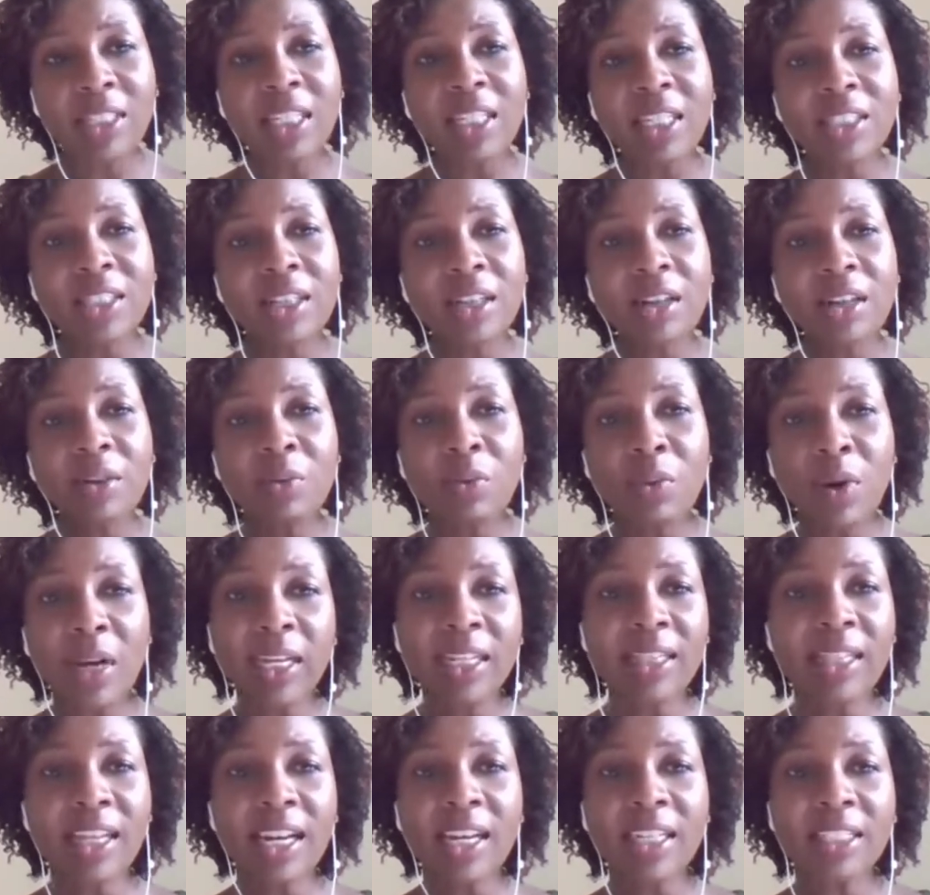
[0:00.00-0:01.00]
foundational
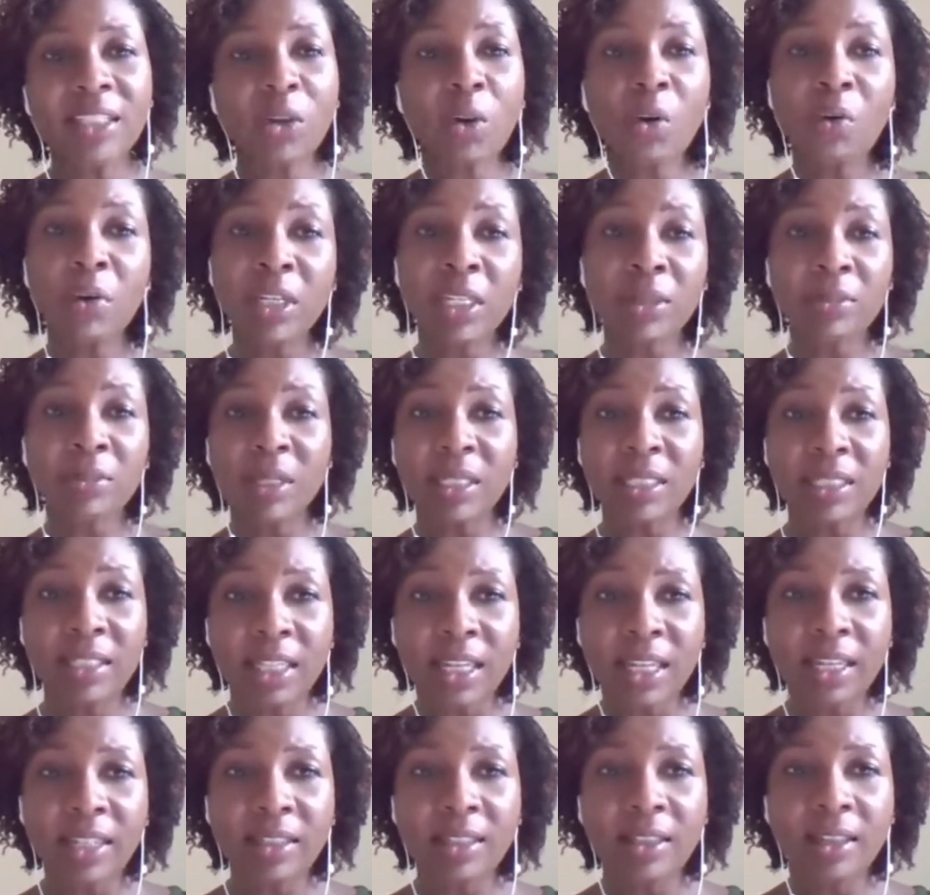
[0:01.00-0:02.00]
work that has already
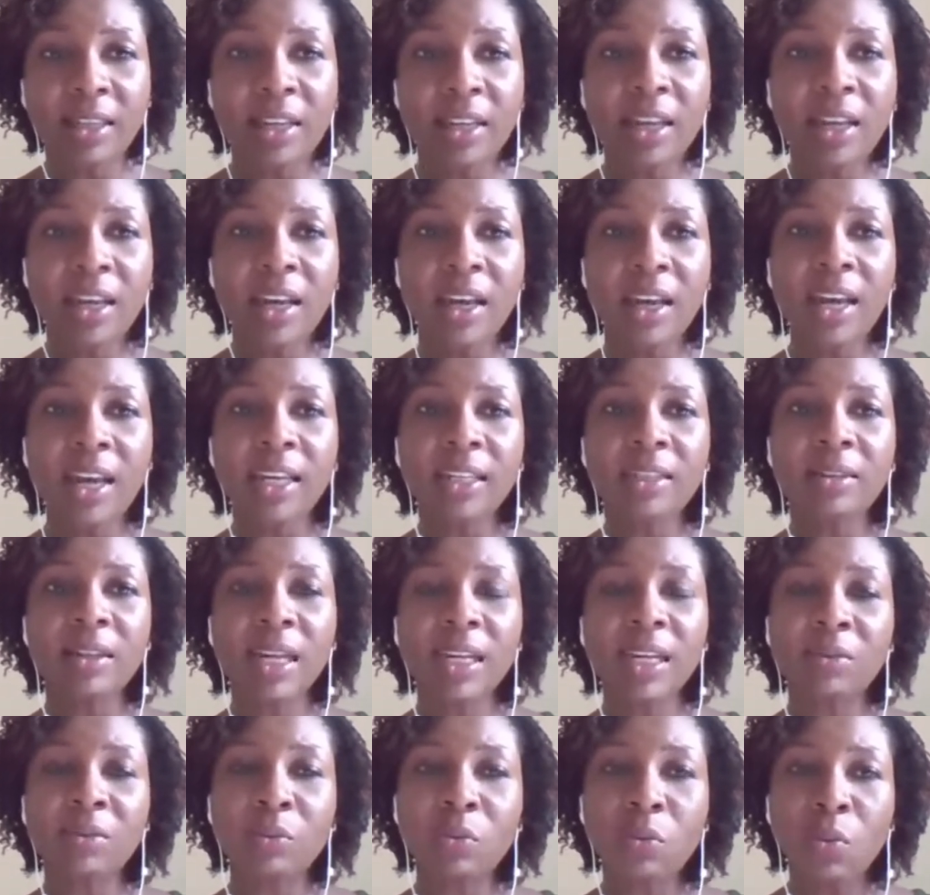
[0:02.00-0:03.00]
been done
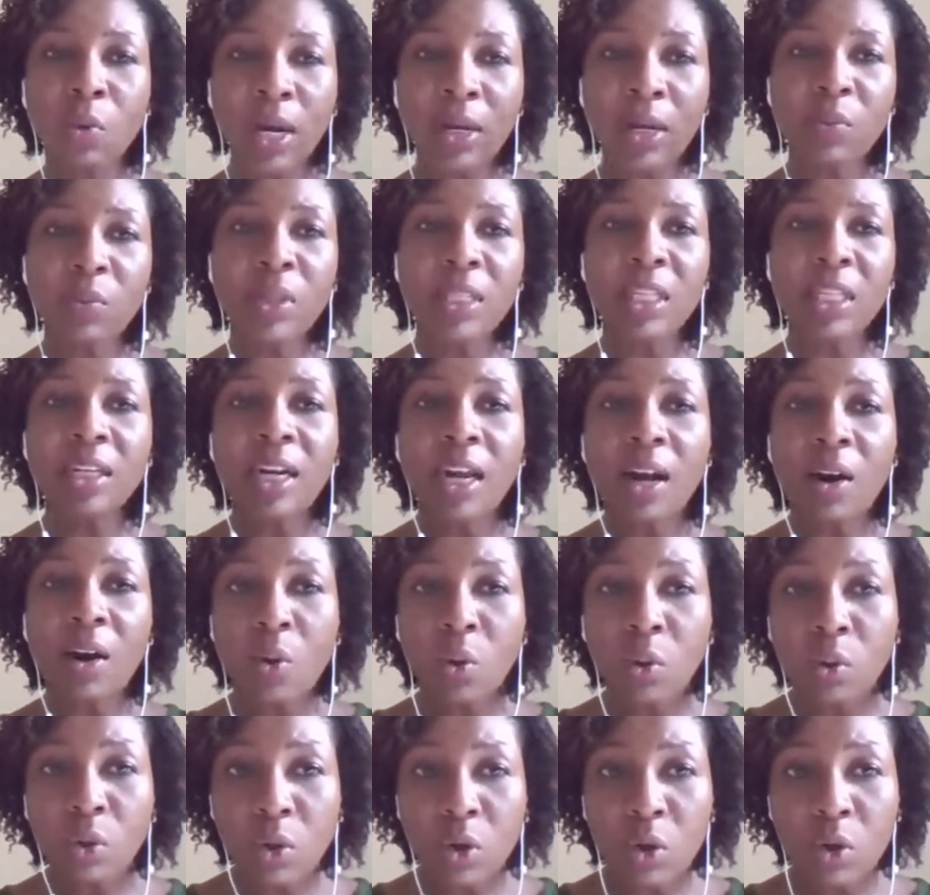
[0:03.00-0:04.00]
and work within
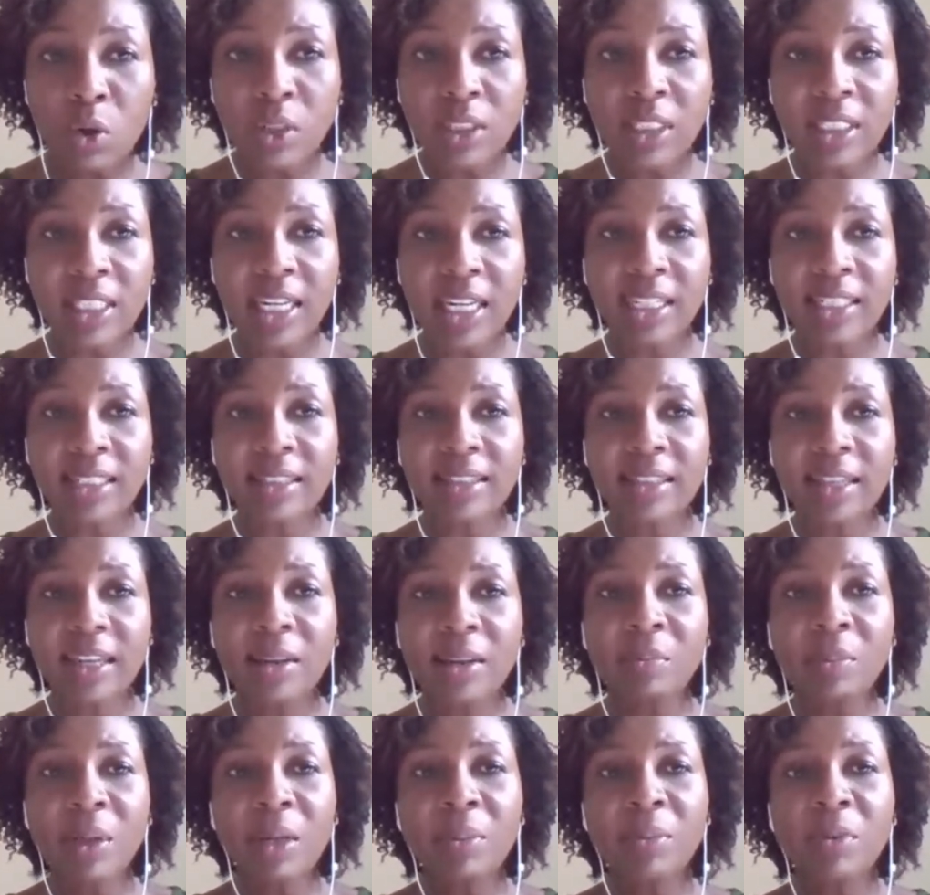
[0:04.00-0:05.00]
our own
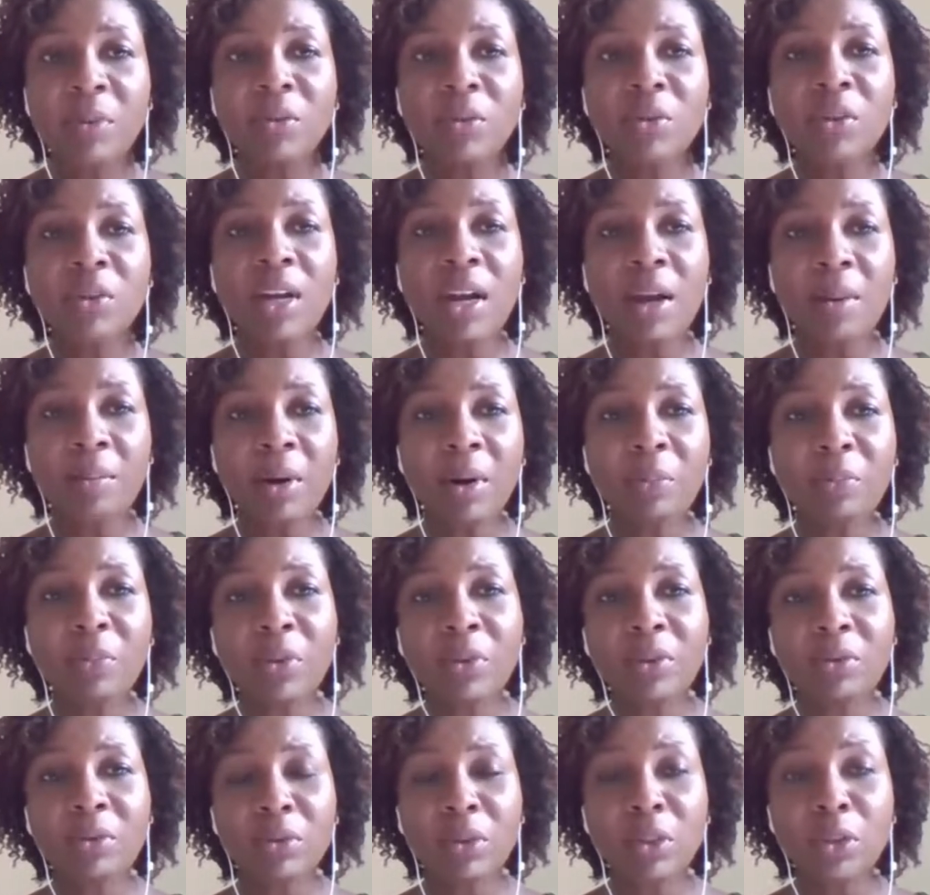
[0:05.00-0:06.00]
context and be able to come
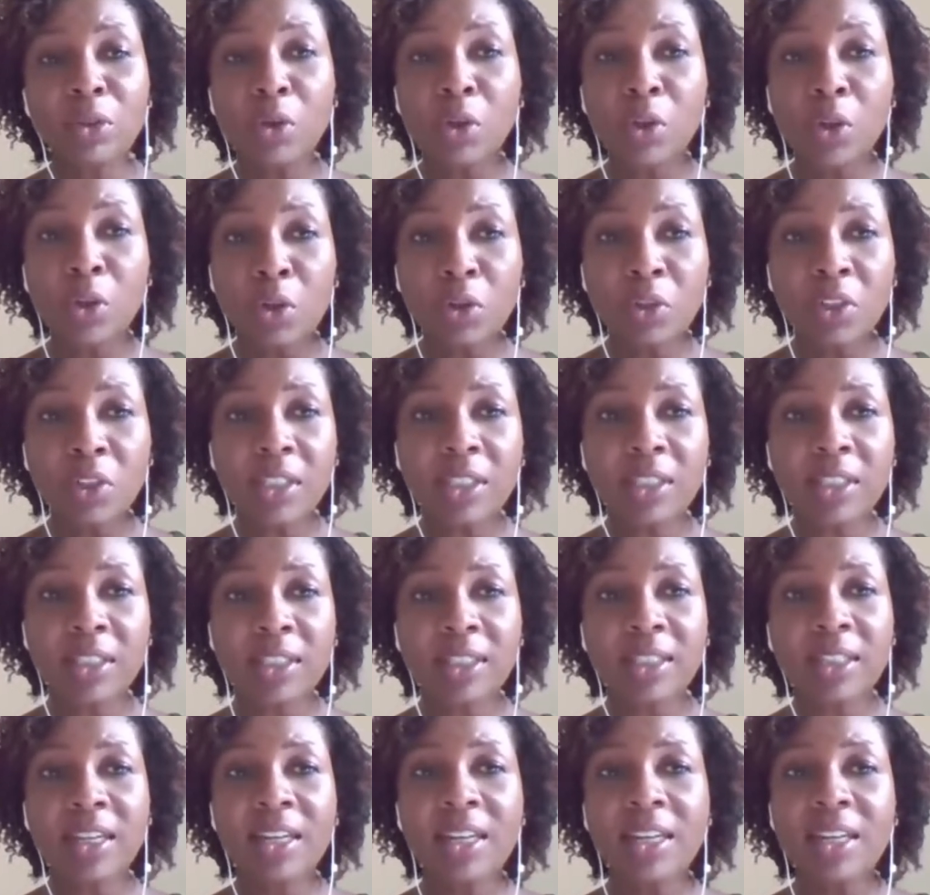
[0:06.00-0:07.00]
up with
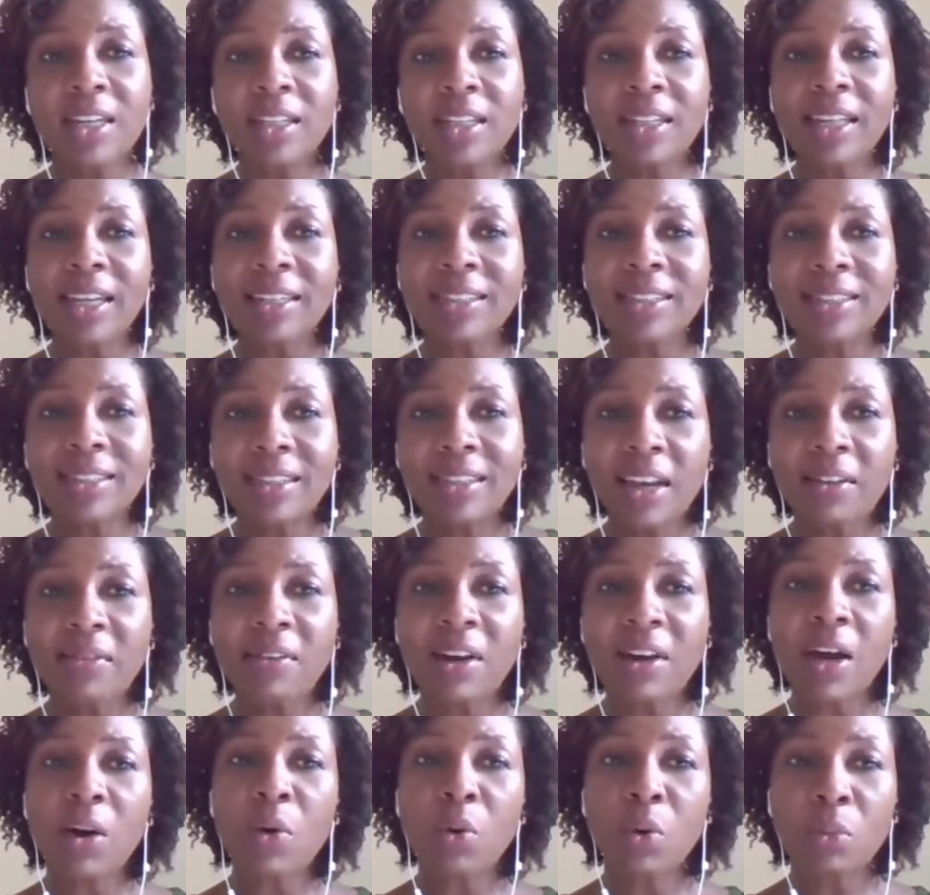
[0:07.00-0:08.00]
solutions that
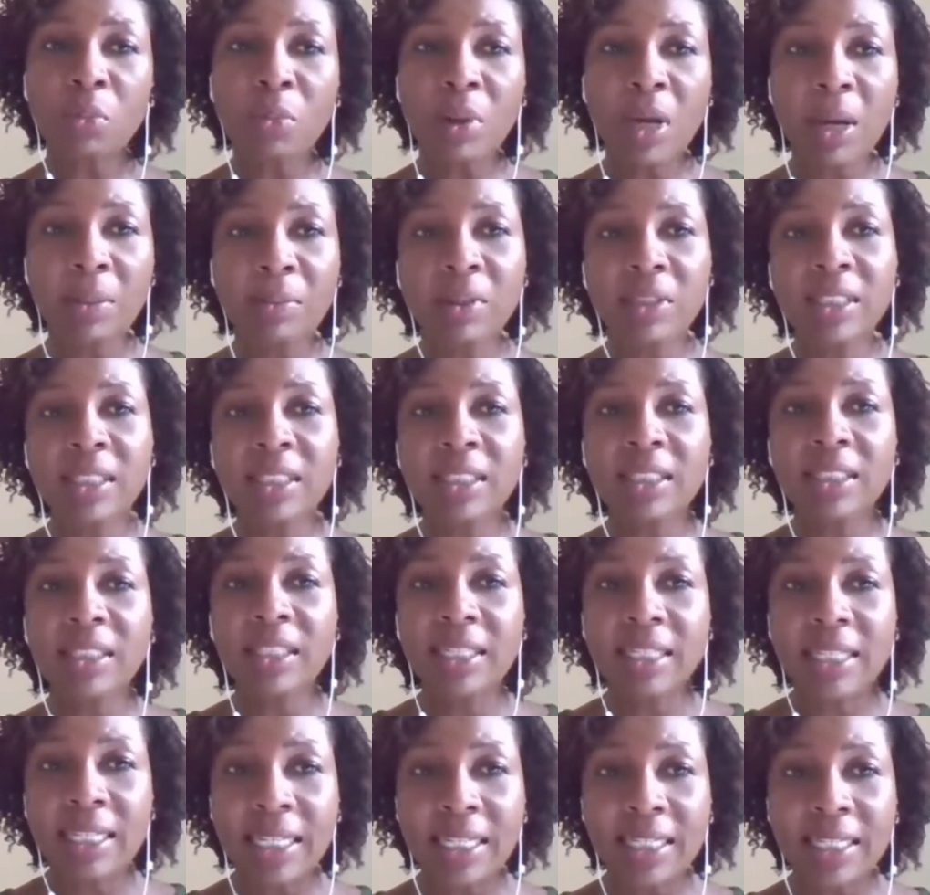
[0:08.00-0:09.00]
serve our own
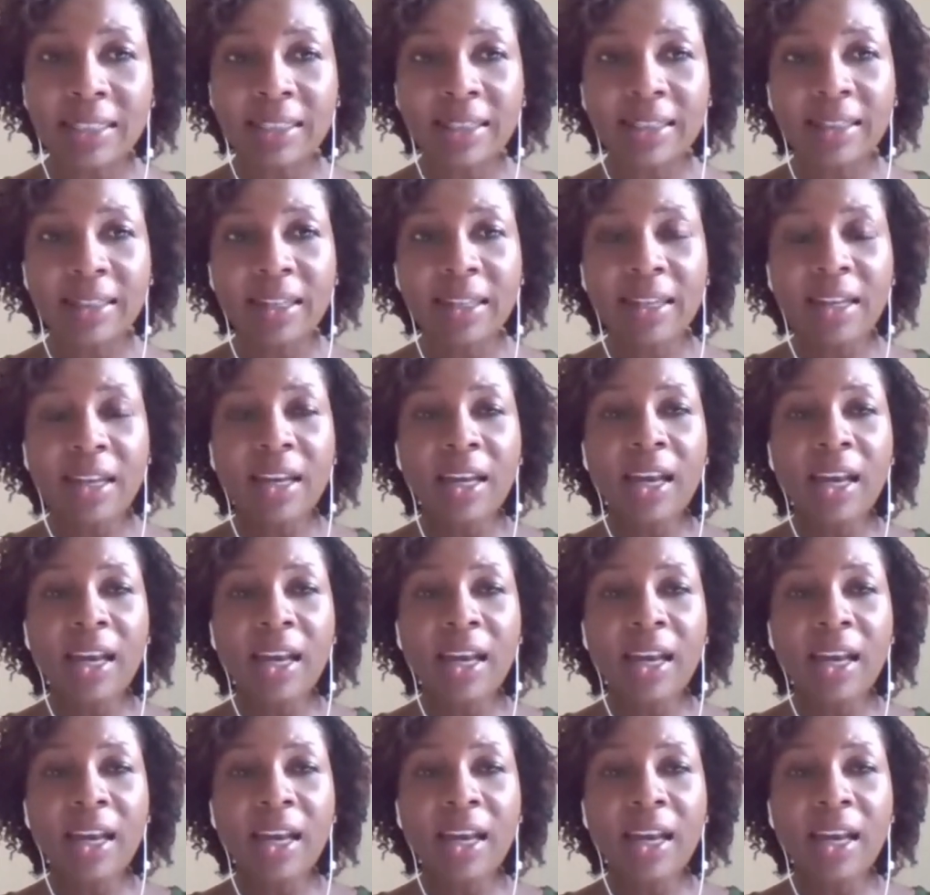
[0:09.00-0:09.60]
purposes and needs.